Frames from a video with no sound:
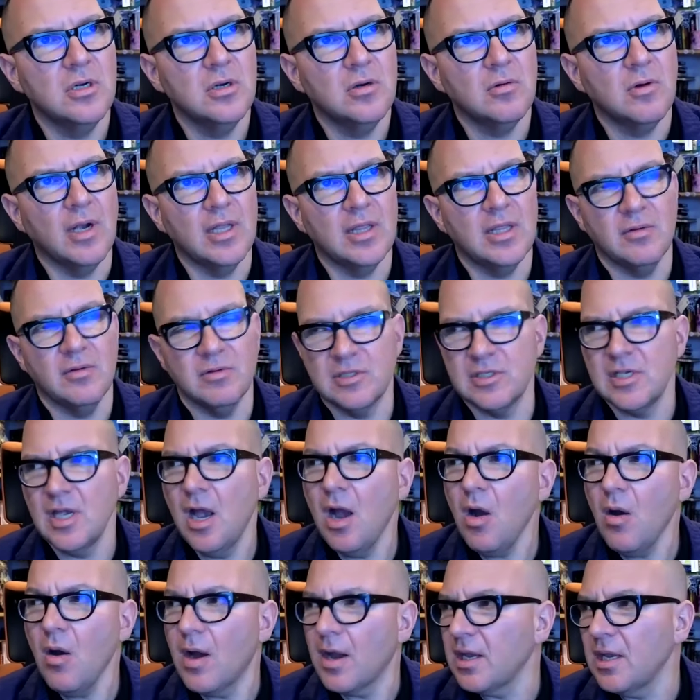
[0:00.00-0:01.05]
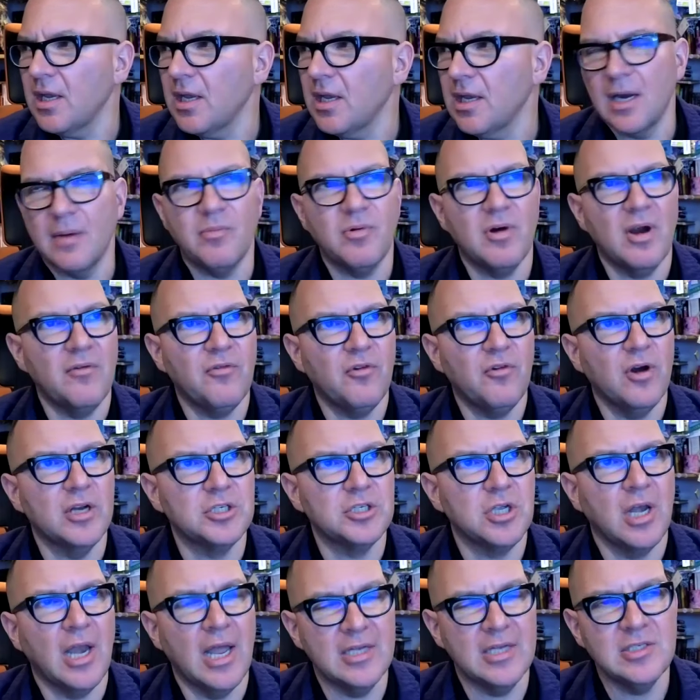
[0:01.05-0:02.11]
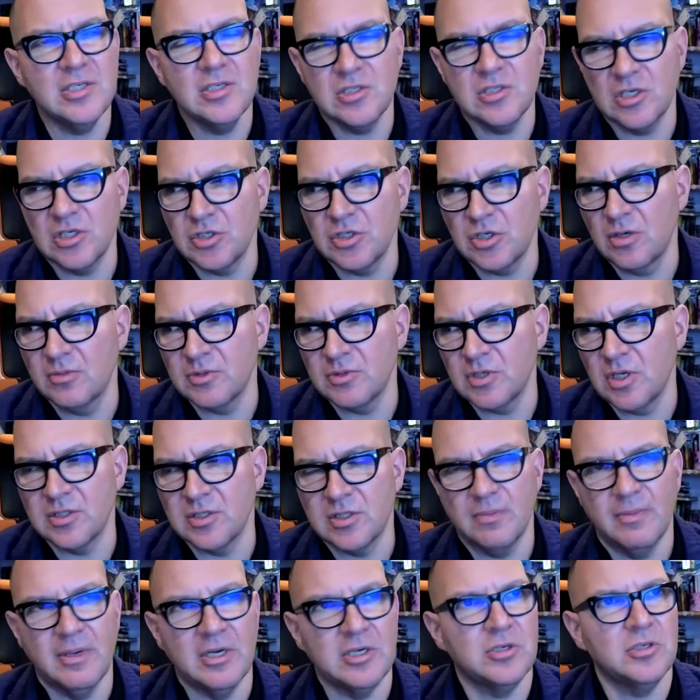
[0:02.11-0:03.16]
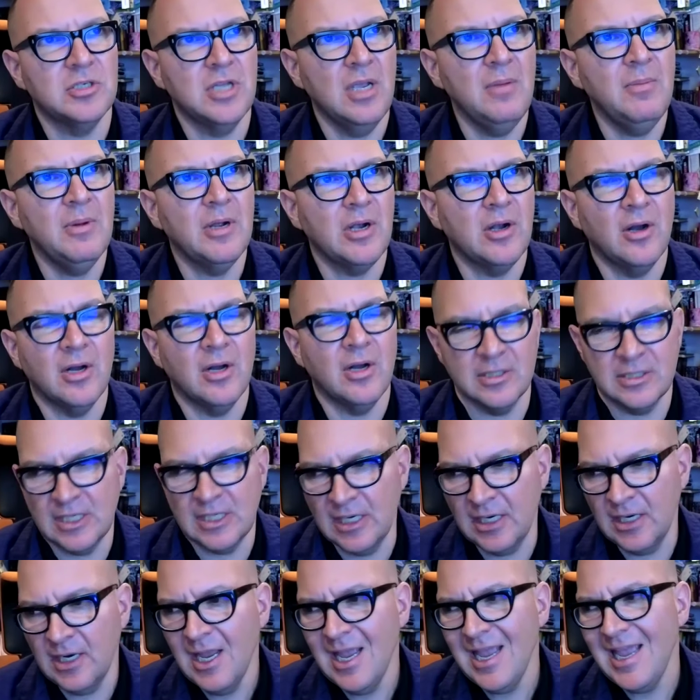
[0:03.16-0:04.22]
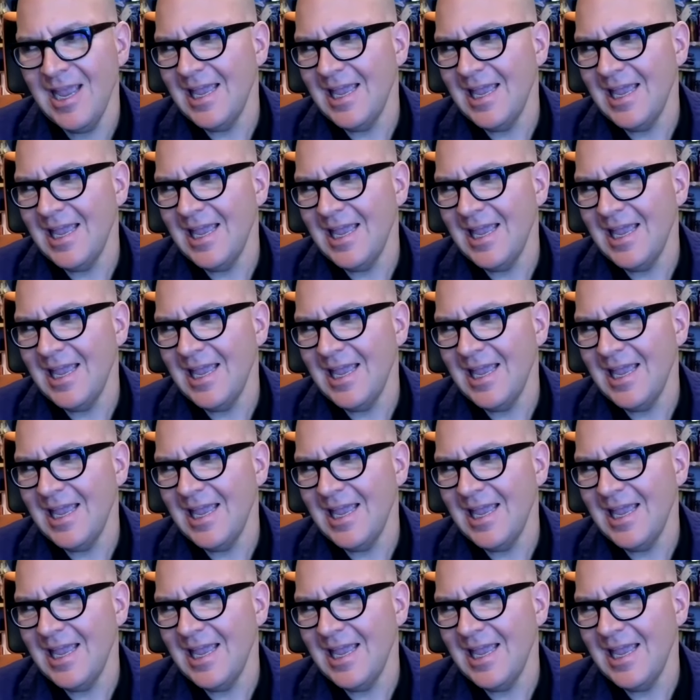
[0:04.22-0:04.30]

Right? They would say, "Oh, I can get a preferential licensing terms on some entertainment content